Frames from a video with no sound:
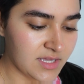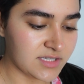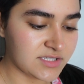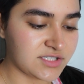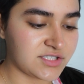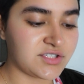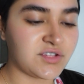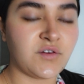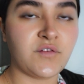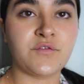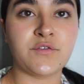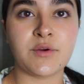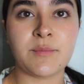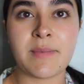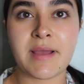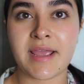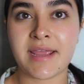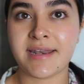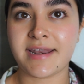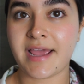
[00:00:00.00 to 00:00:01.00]
So for
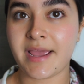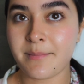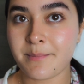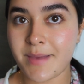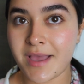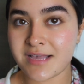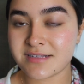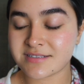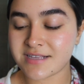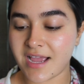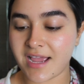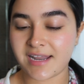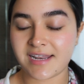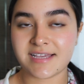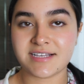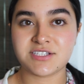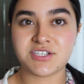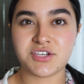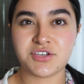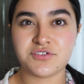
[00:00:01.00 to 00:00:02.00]
my night mask, I
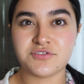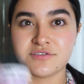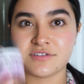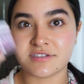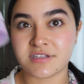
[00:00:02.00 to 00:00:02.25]
like to use